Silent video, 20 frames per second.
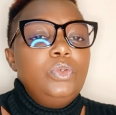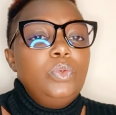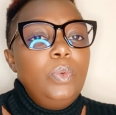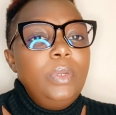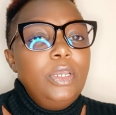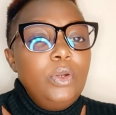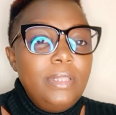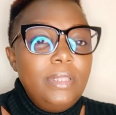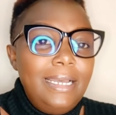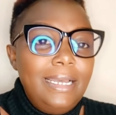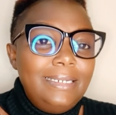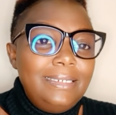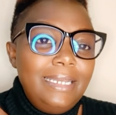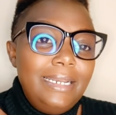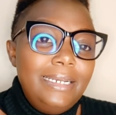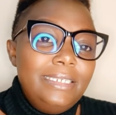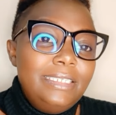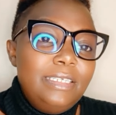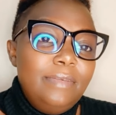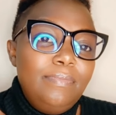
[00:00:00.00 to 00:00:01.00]
We know that
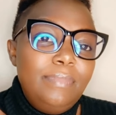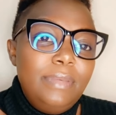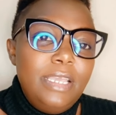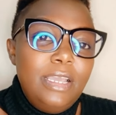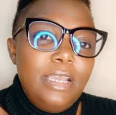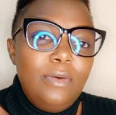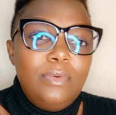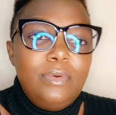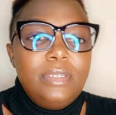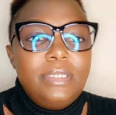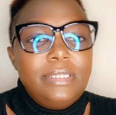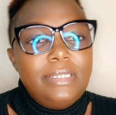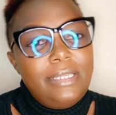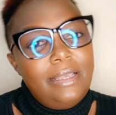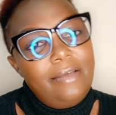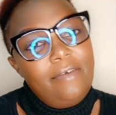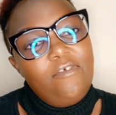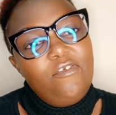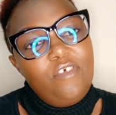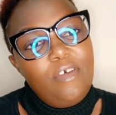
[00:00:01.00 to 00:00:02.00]
NCBA was
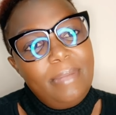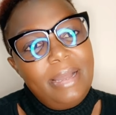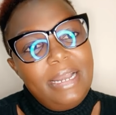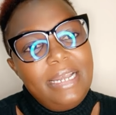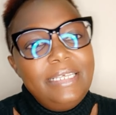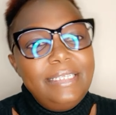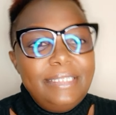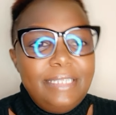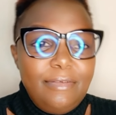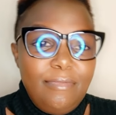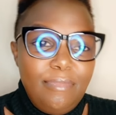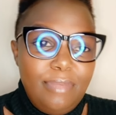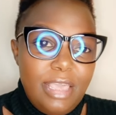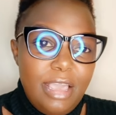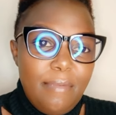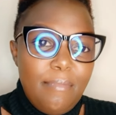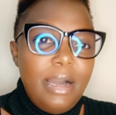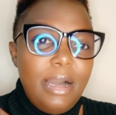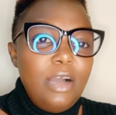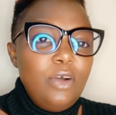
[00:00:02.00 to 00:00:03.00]
formerly
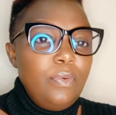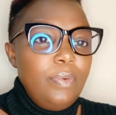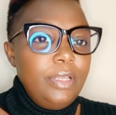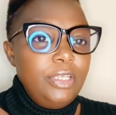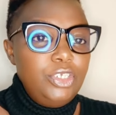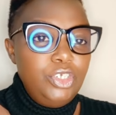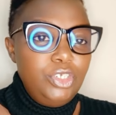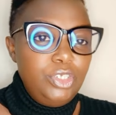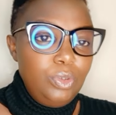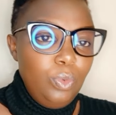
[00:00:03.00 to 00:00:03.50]
CBA Bank, which,